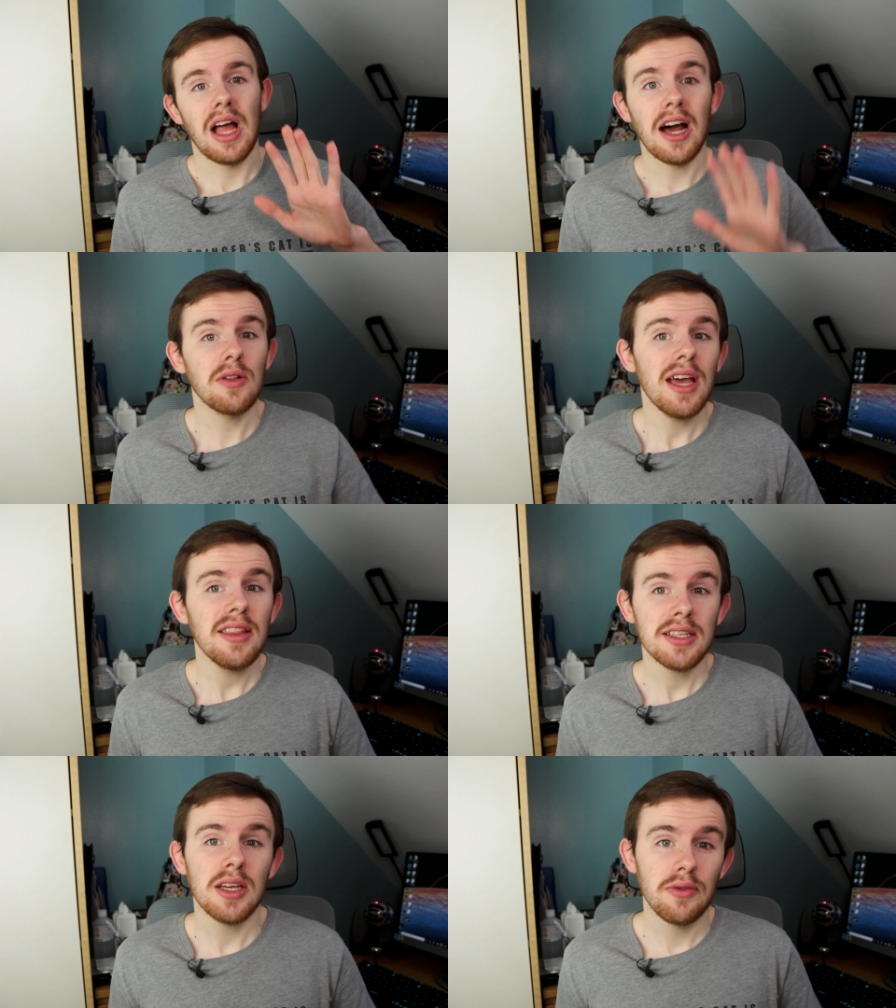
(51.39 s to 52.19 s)
I'll
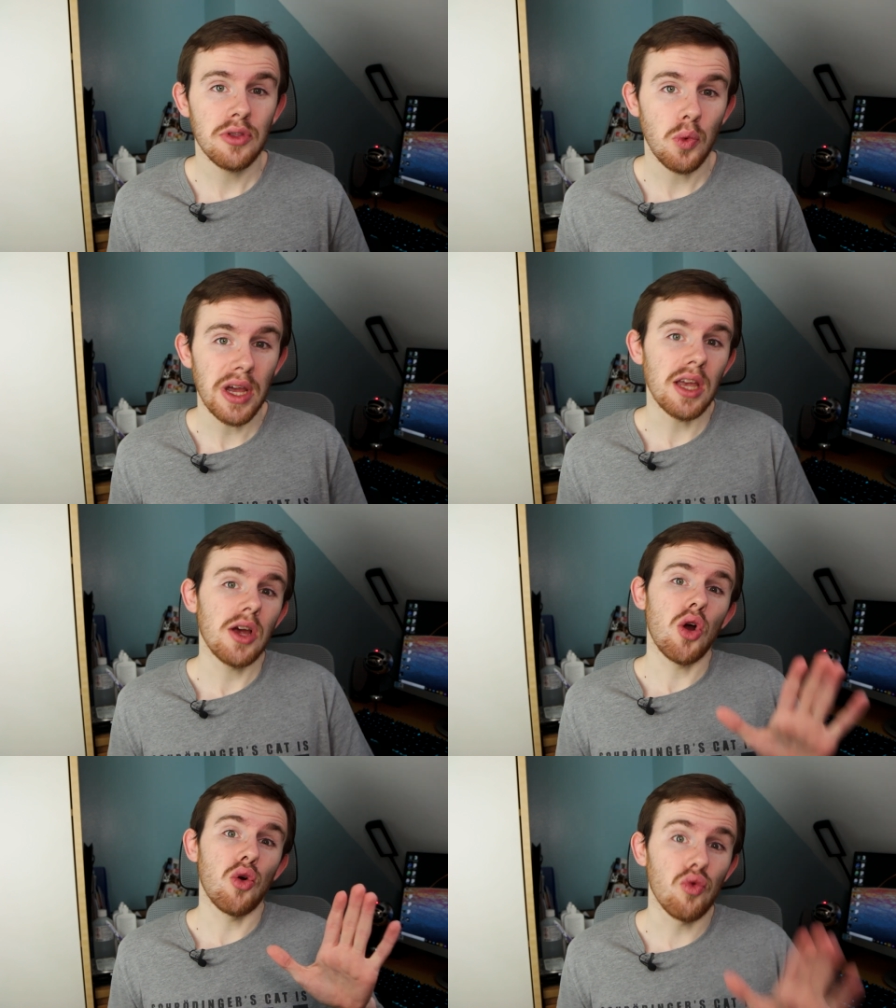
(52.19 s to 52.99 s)
get this out of the way
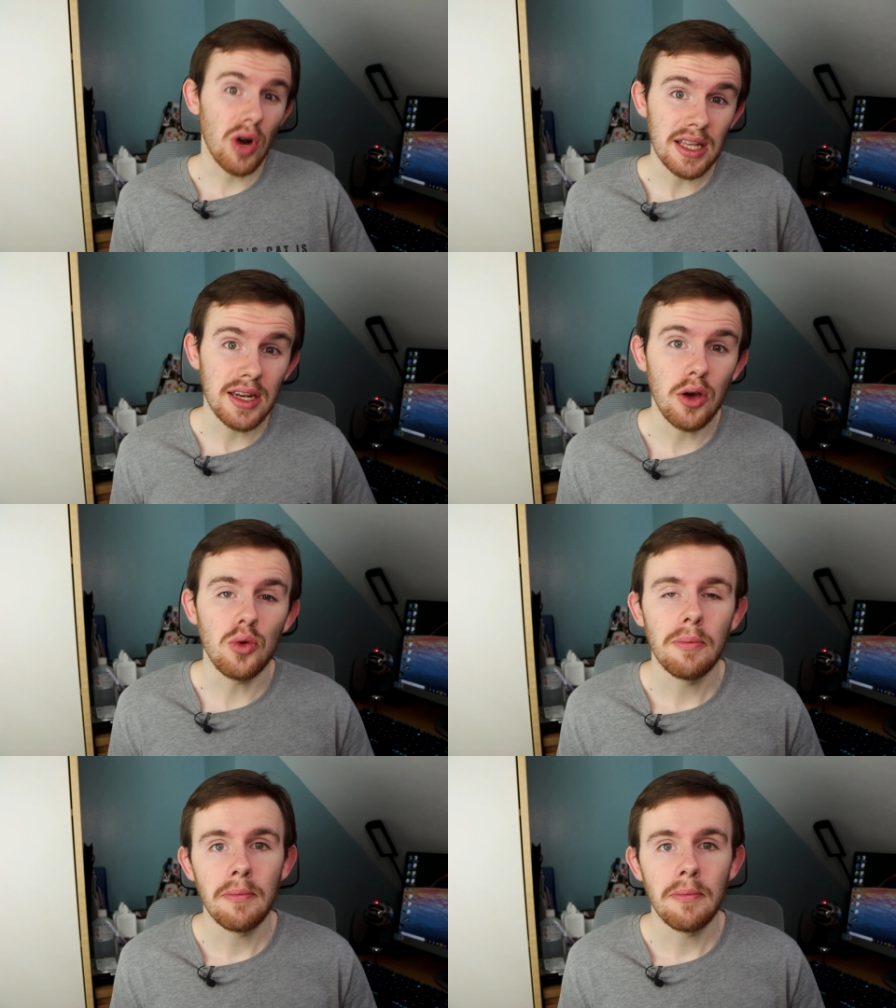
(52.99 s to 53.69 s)
right now.